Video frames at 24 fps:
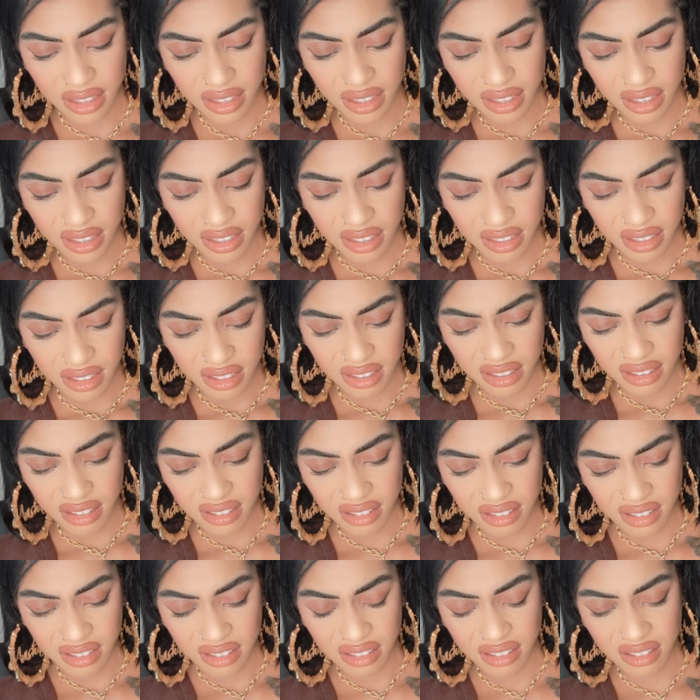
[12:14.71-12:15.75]

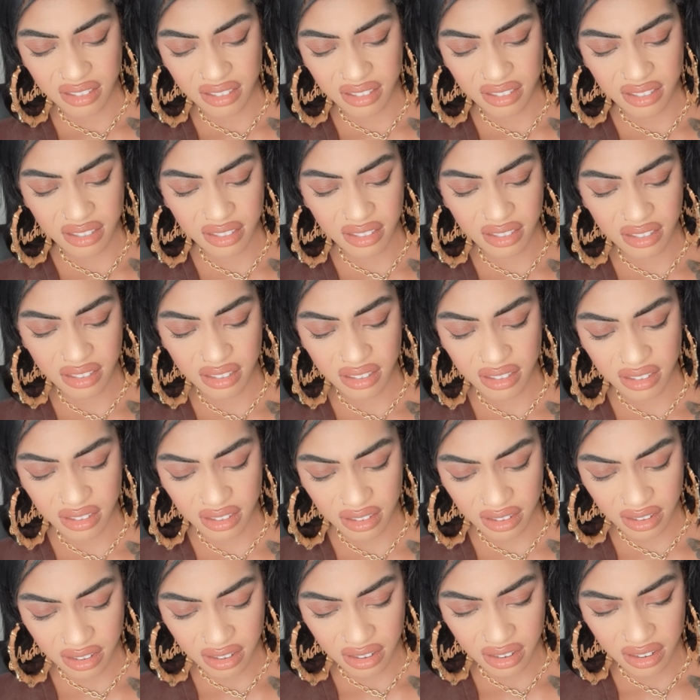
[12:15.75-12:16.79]

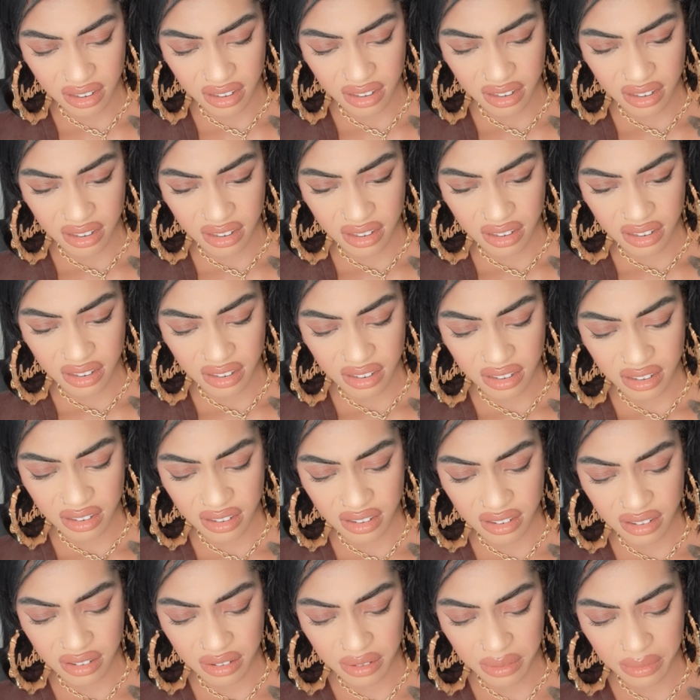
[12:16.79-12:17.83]

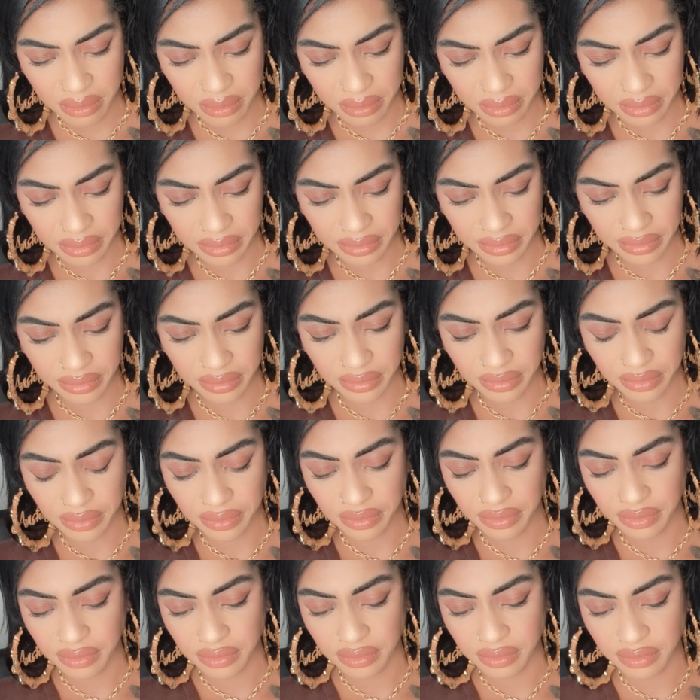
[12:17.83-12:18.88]

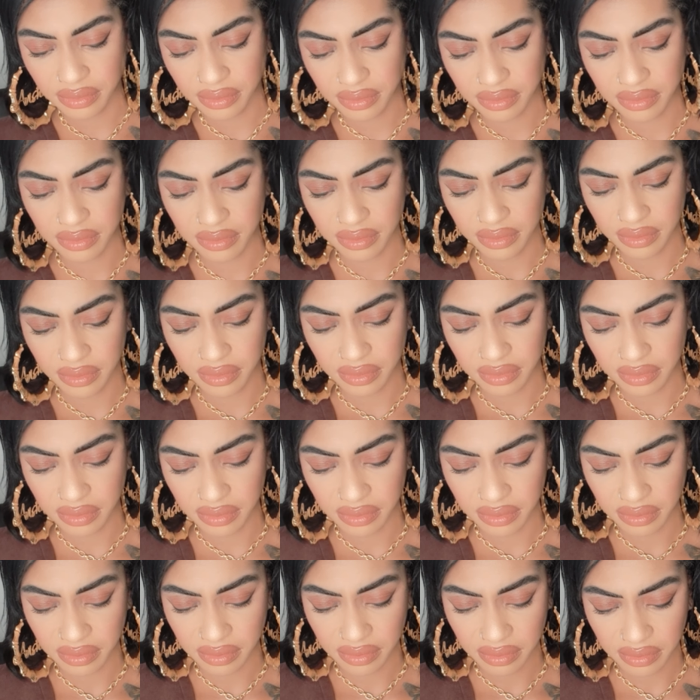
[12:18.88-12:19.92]

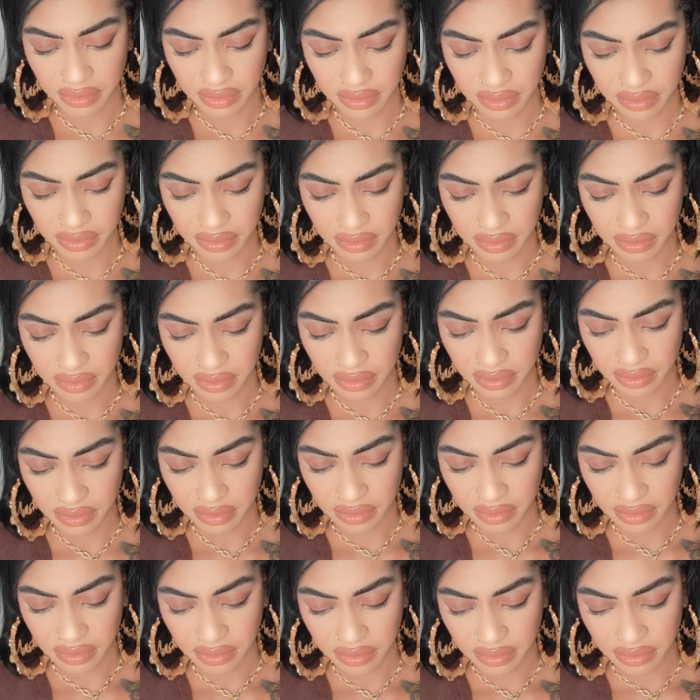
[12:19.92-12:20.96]

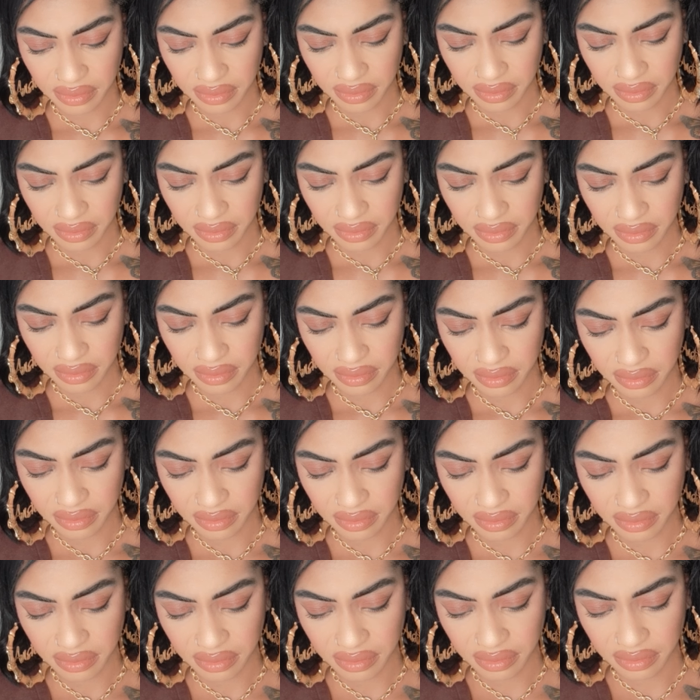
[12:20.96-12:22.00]

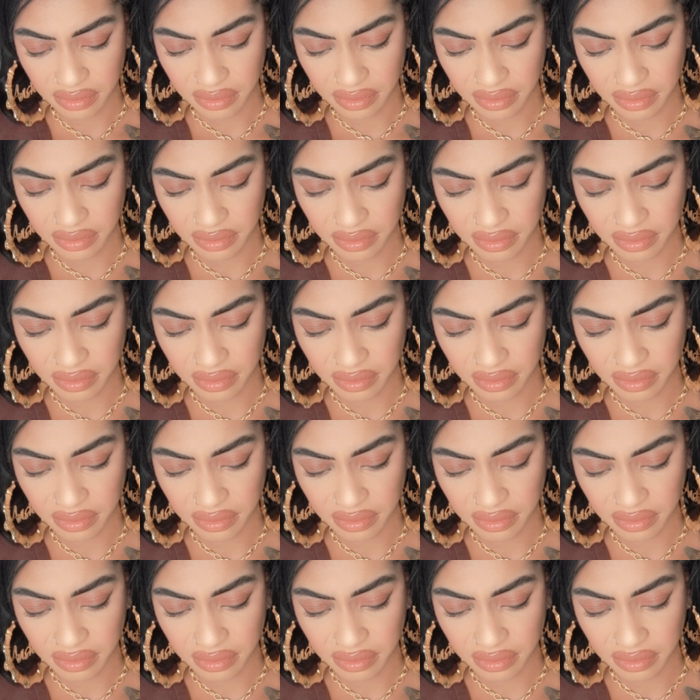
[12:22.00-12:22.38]
(no one is talking)